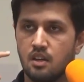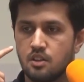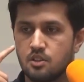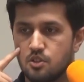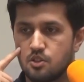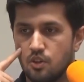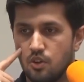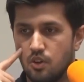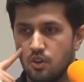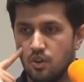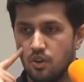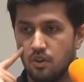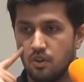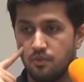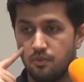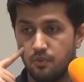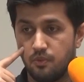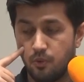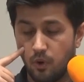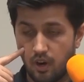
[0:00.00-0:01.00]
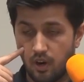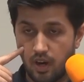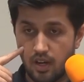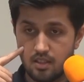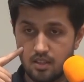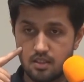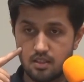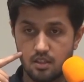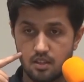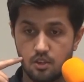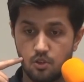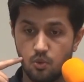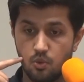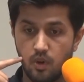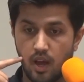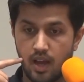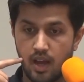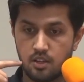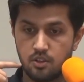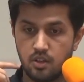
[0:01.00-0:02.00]
So for us
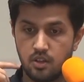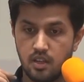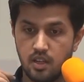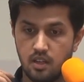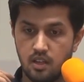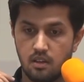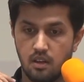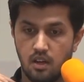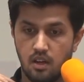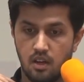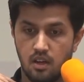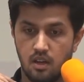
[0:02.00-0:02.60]
to actually